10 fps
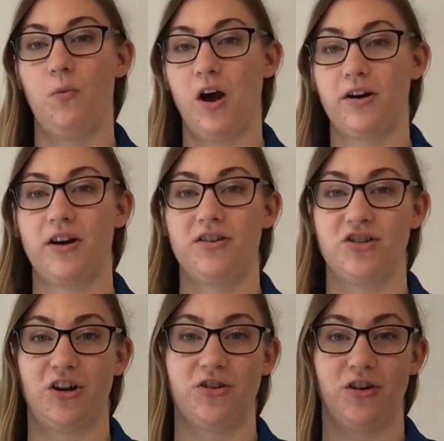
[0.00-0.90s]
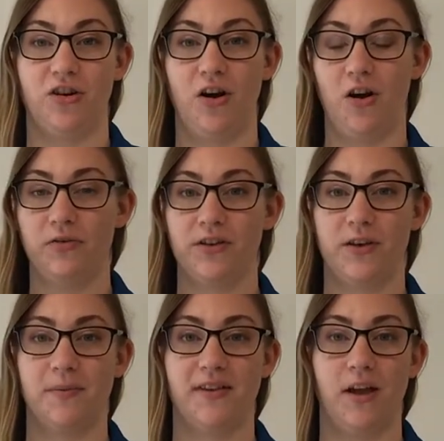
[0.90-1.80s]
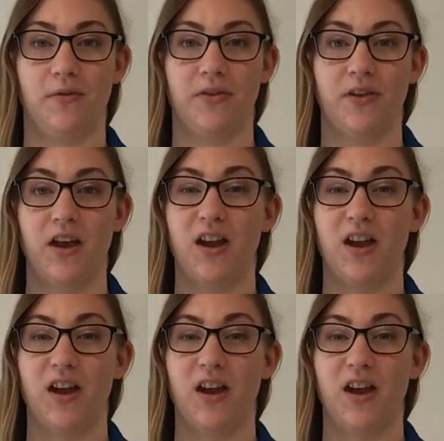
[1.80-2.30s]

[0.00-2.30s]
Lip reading: water, and shelter all for themselves.